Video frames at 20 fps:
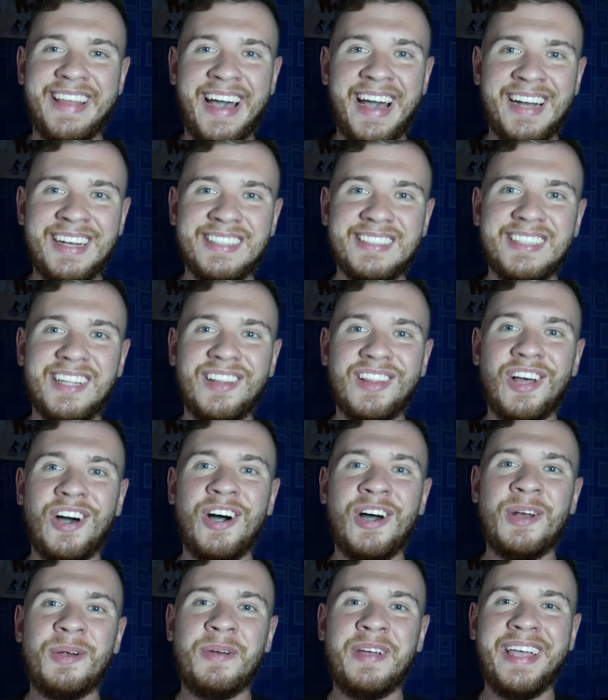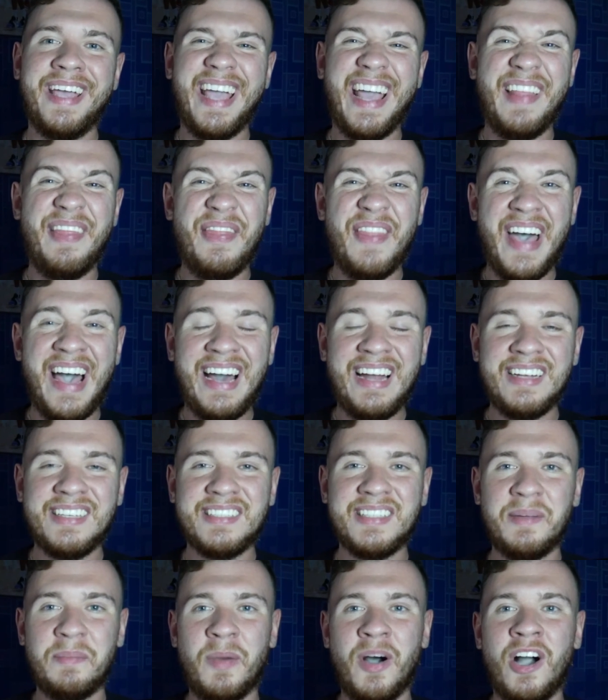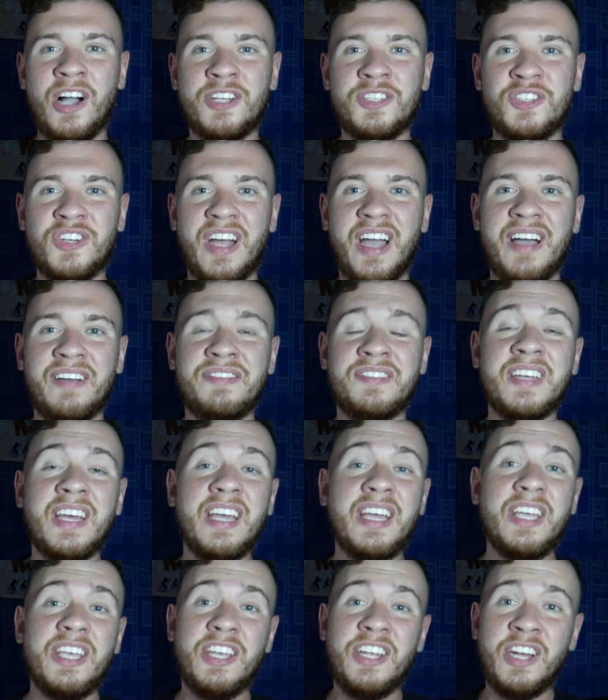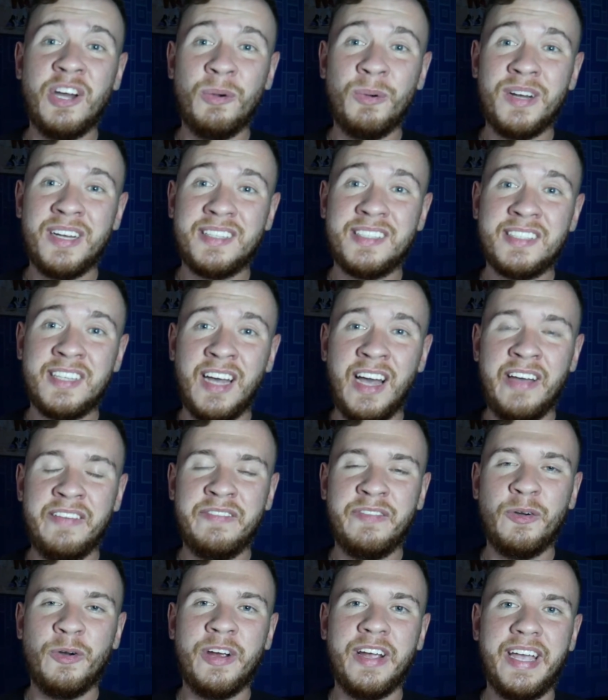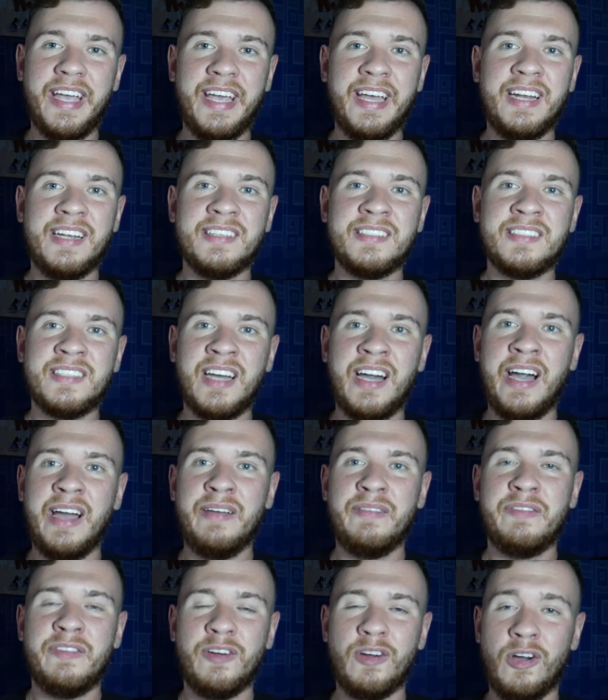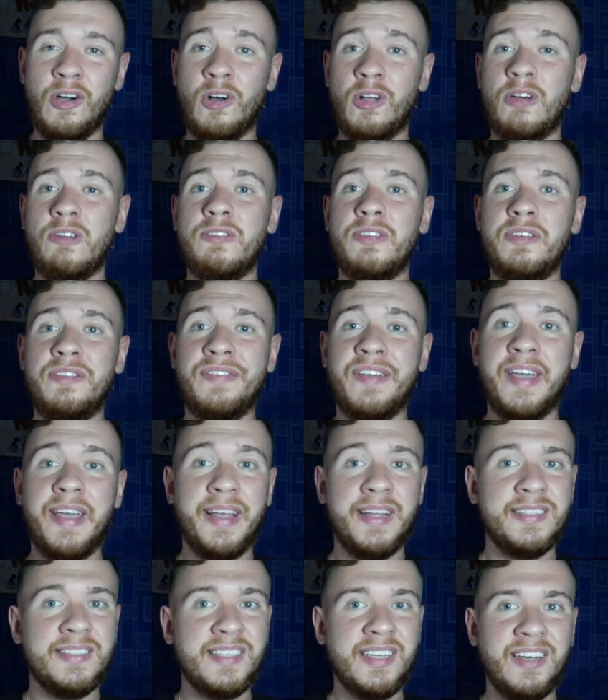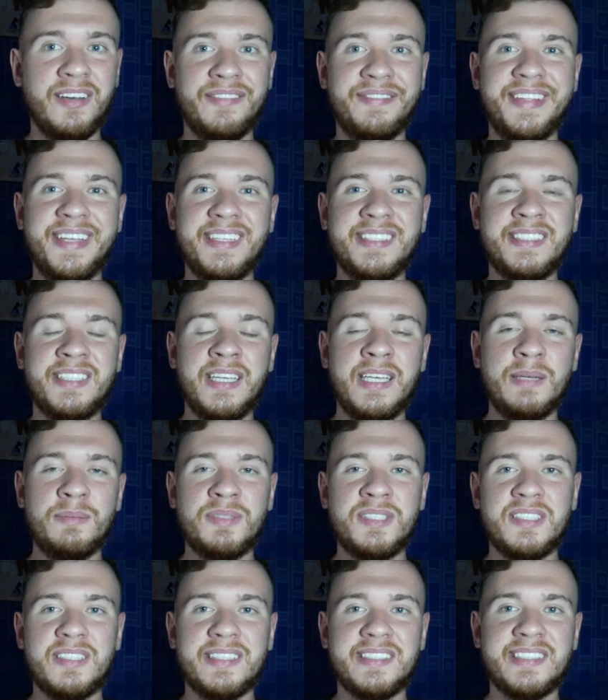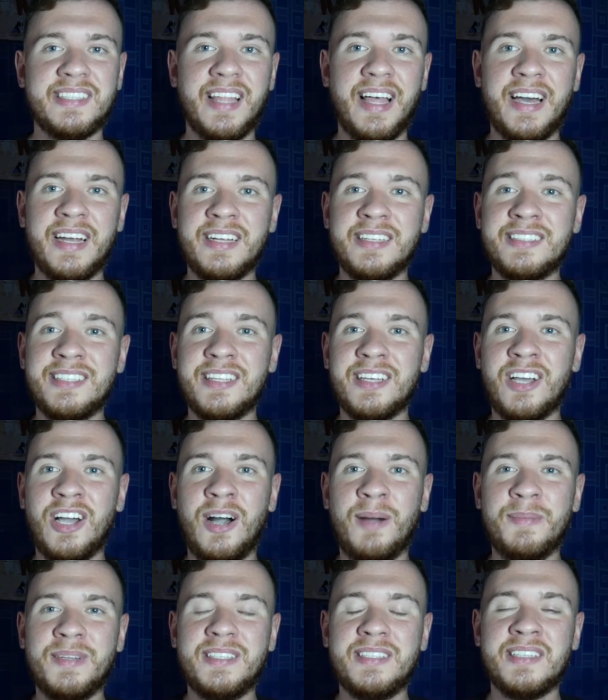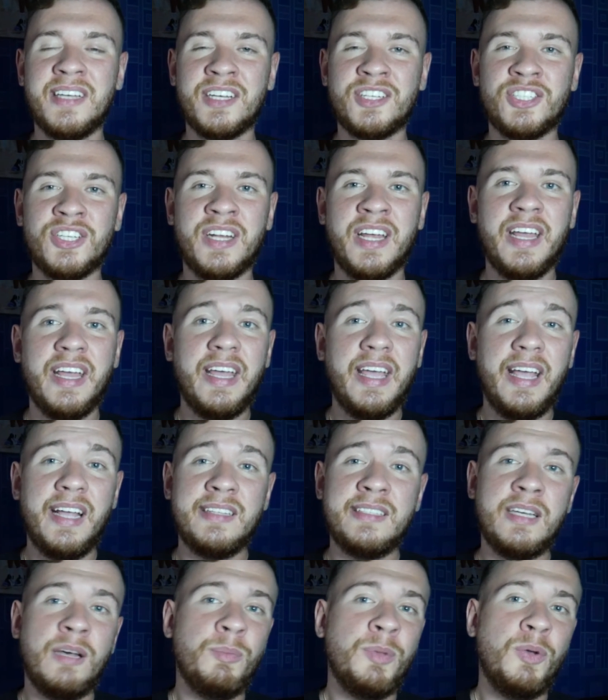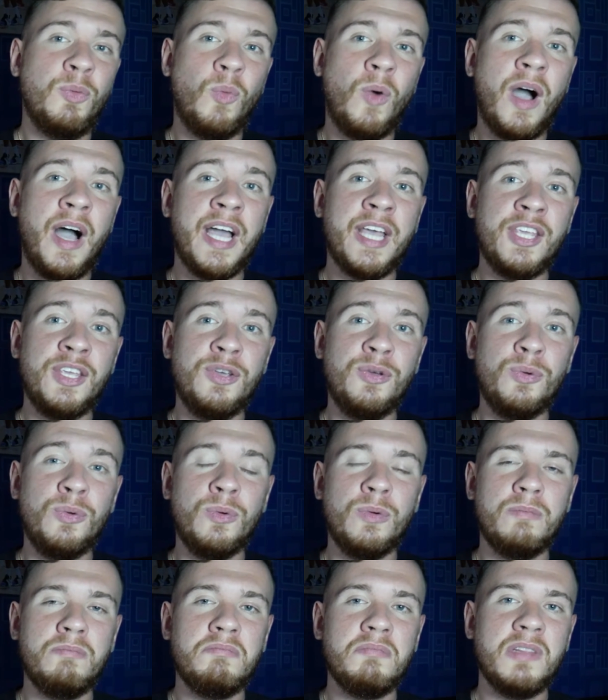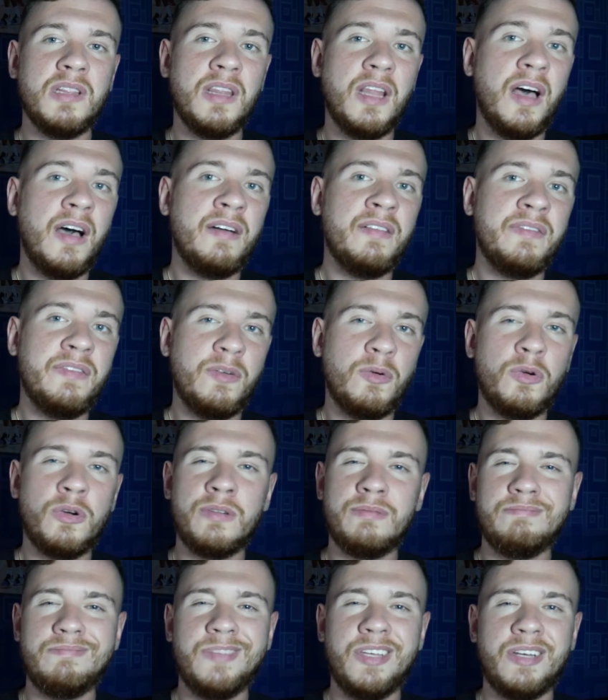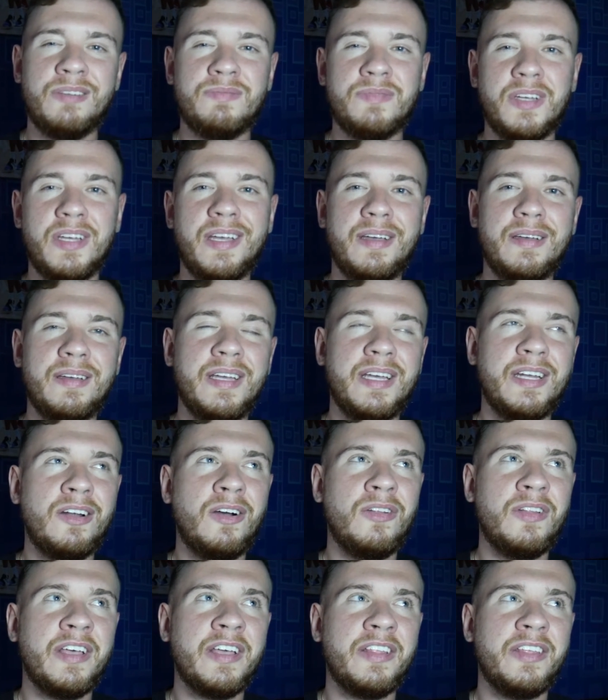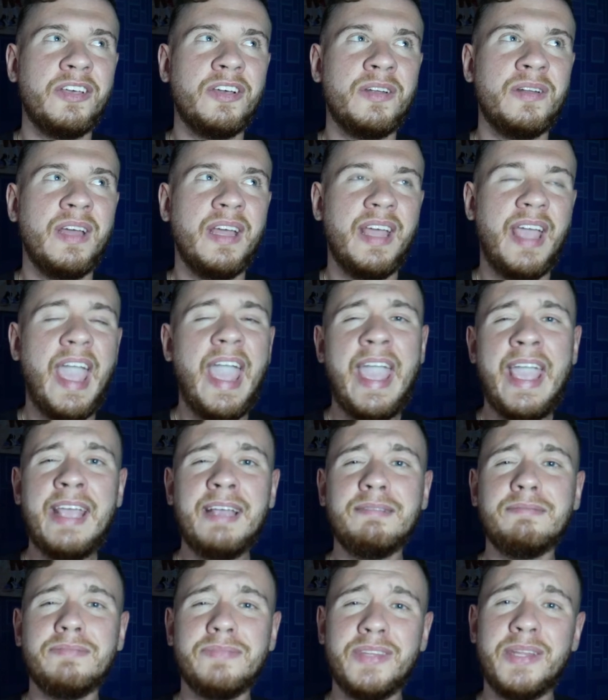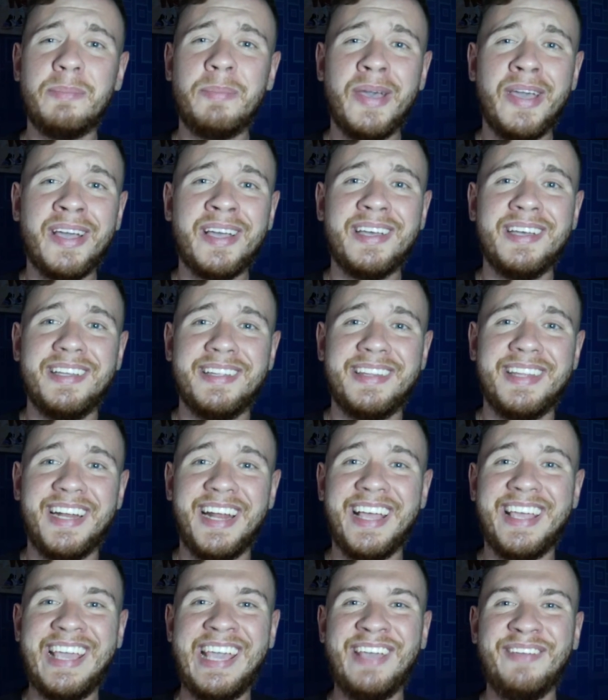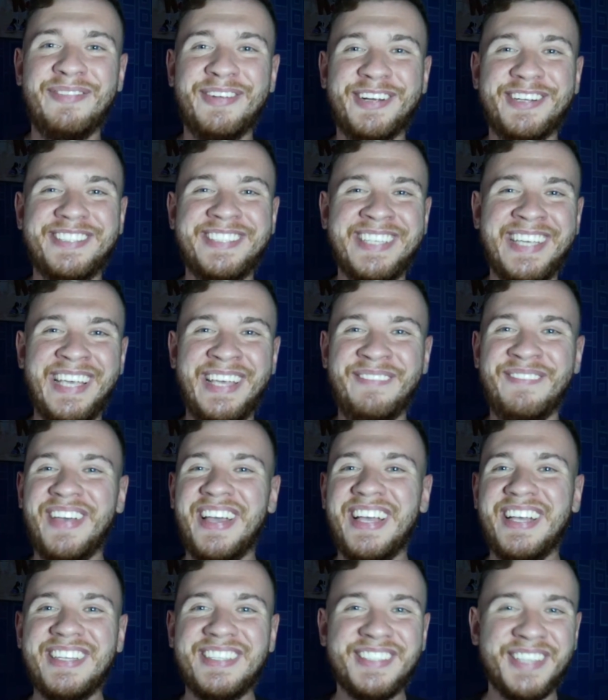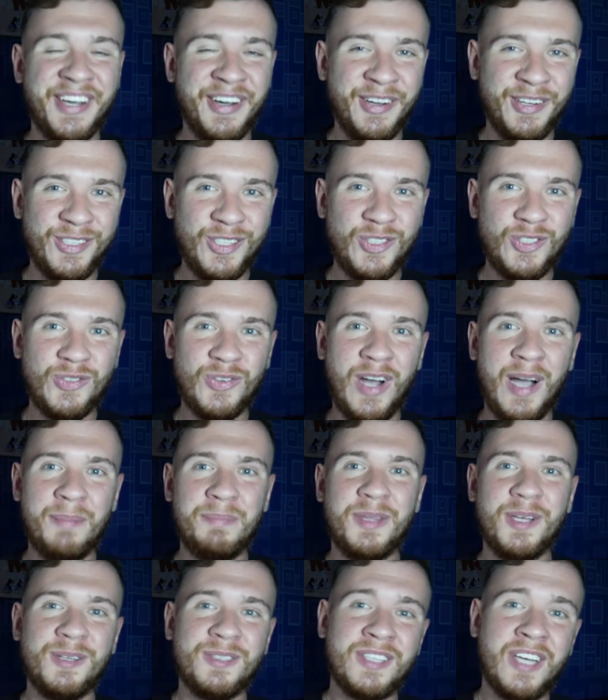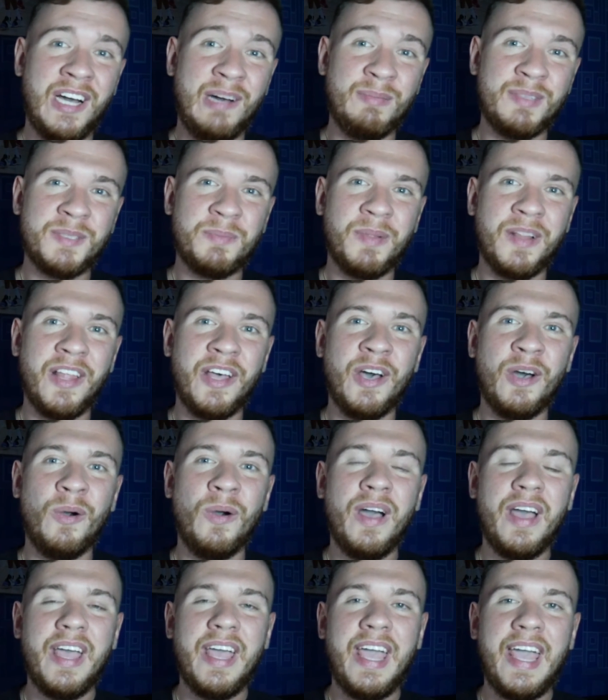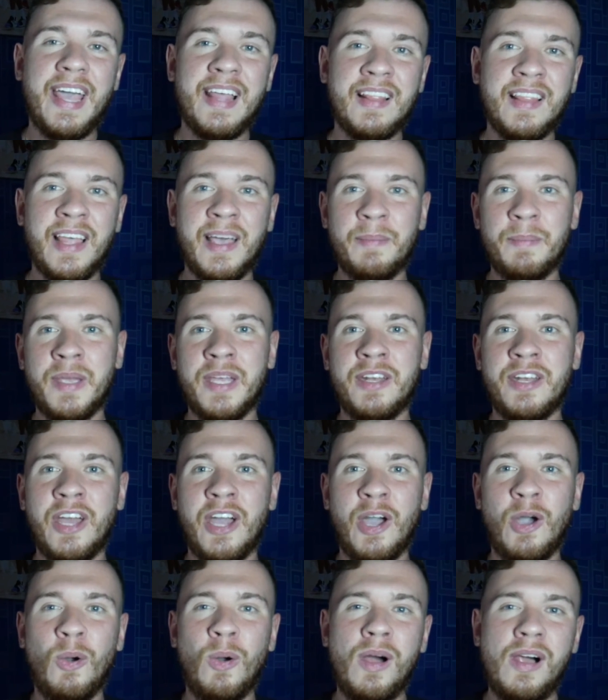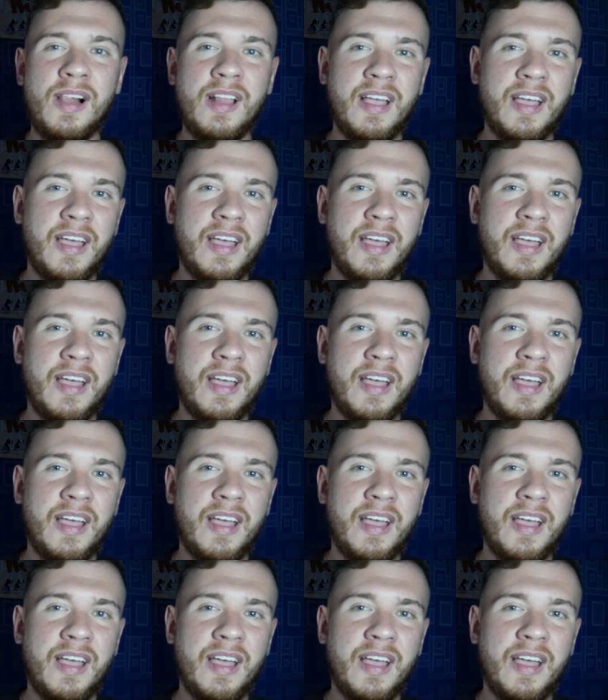That is the lottery and that is the mock draft. You know what it's time for? It is time for all of you fans of these teams to slide into the comments section and tell me why you love or, you know, in all likelihood, hate the pick that I gave your team. So drop those comments below and let me know.